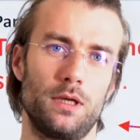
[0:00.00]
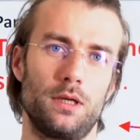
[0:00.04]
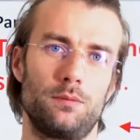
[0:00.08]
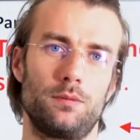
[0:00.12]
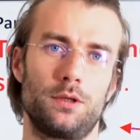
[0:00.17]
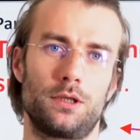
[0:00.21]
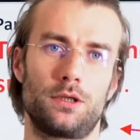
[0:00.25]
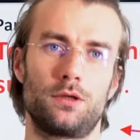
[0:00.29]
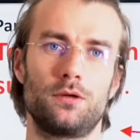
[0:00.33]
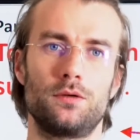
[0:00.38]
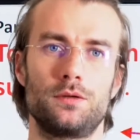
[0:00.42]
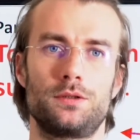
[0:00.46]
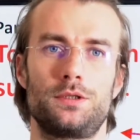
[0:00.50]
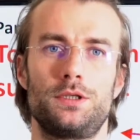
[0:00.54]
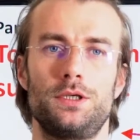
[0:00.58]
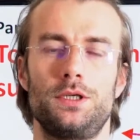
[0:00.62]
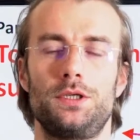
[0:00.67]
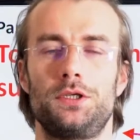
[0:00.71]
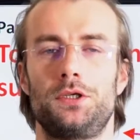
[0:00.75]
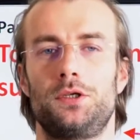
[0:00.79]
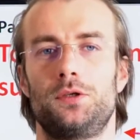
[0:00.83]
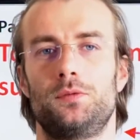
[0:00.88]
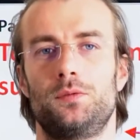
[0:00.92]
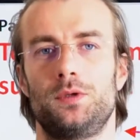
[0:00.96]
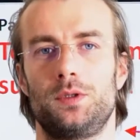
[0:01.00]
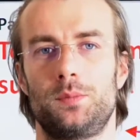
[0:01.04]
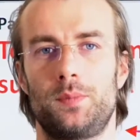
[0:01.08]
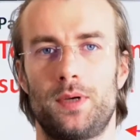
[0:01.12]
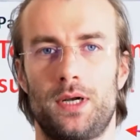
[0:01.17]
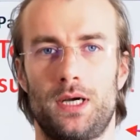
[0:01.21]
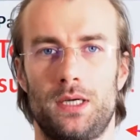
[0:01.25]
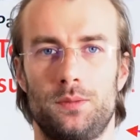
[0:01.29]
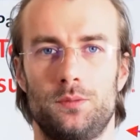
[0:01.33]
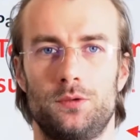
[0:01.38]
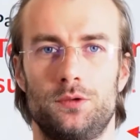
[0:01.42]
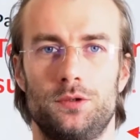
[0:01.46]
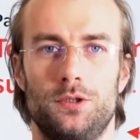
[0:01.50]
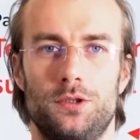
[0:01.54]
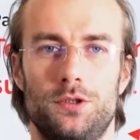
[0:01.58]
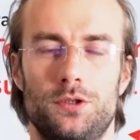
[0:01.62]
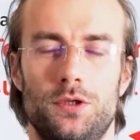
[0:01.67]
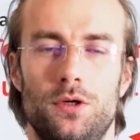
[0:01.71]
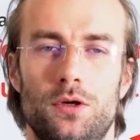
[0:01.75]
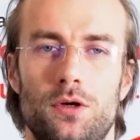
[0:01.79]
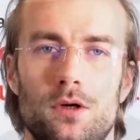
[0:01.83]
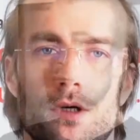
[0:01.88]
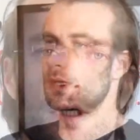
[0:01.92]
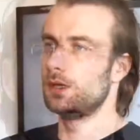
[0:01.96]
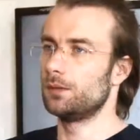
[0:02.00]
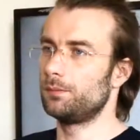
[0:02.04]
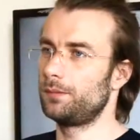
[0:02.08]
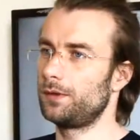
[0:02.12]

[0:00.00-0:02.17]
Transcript: We continue with paramotor torque.